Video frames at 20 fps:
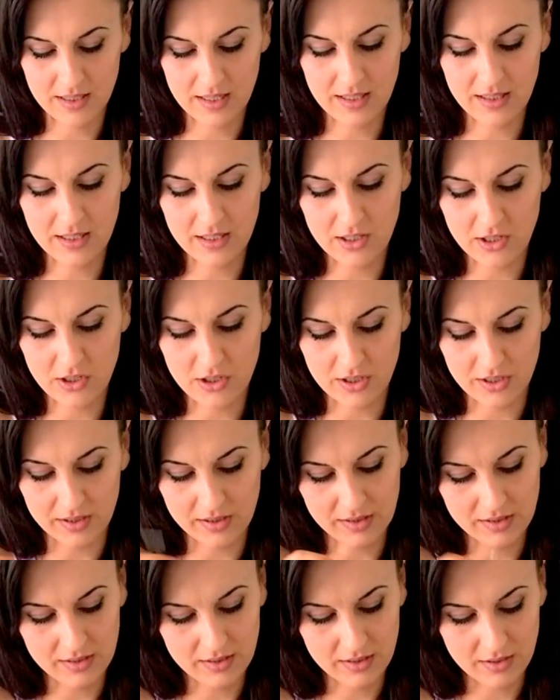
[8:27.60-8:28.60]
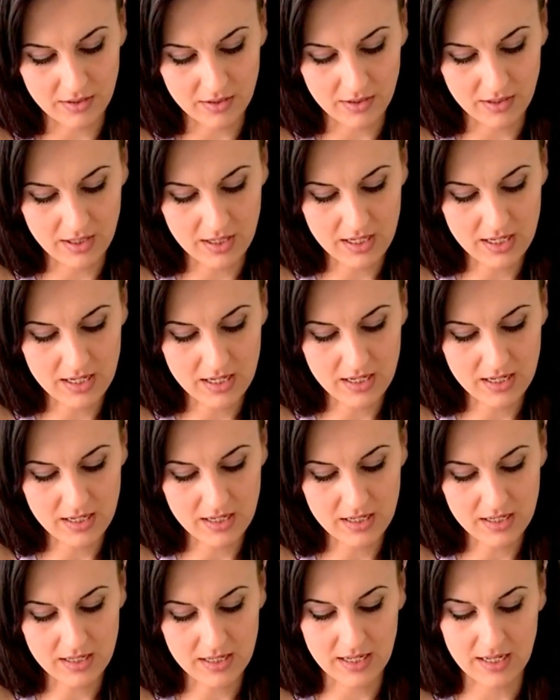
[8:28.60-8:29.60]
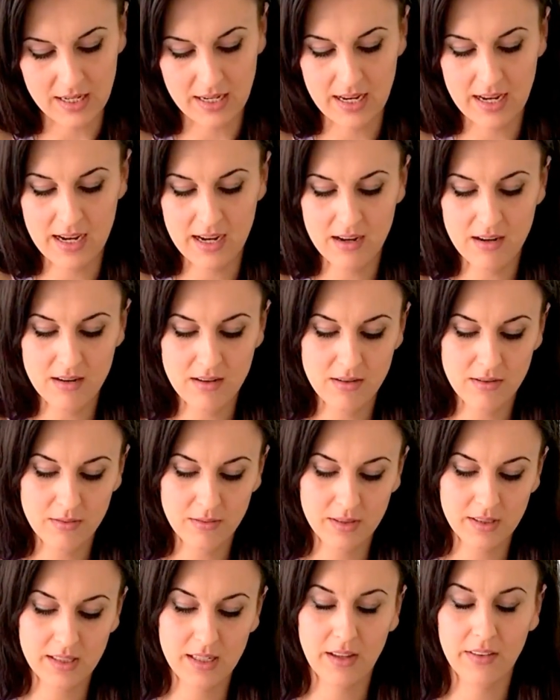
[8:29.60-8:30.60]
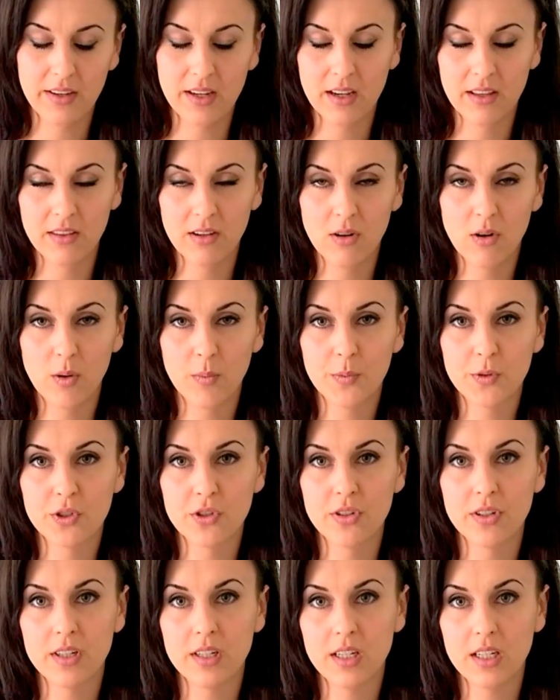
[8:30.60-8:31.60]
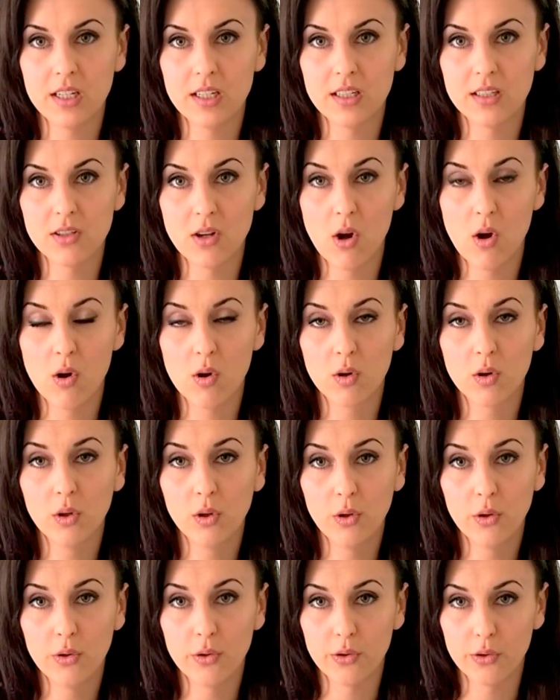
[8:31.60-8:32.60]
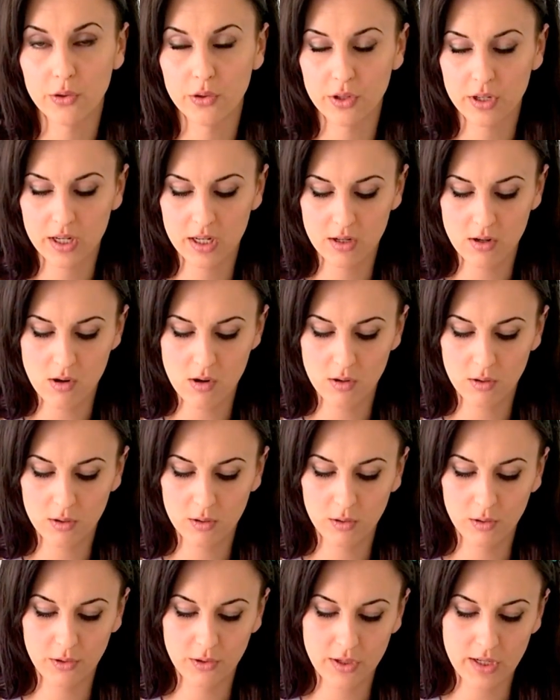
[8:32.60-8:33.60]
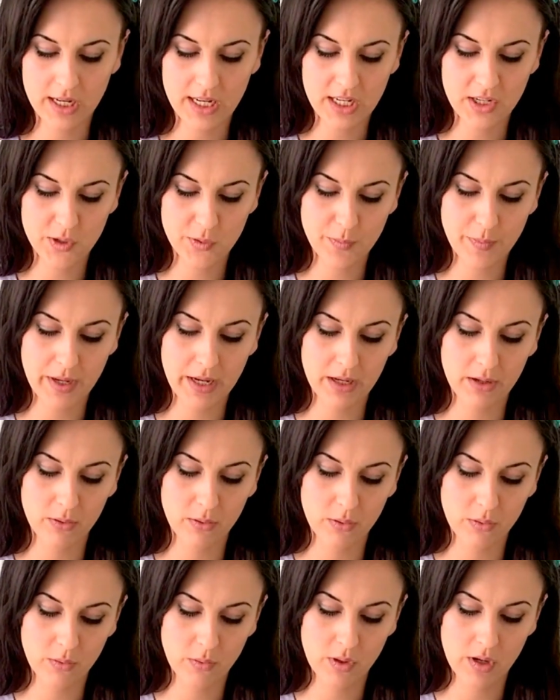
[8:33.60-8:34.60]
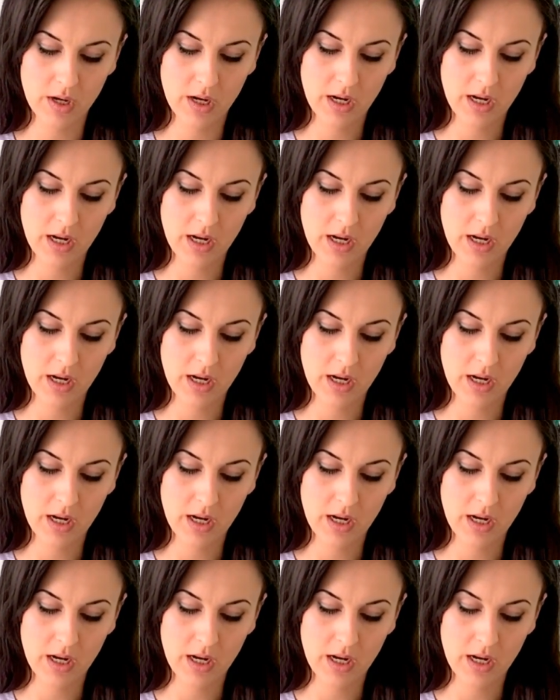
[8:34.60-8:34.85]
And then you just go in and out. Now the other option is hot glue. You can hot glue each petal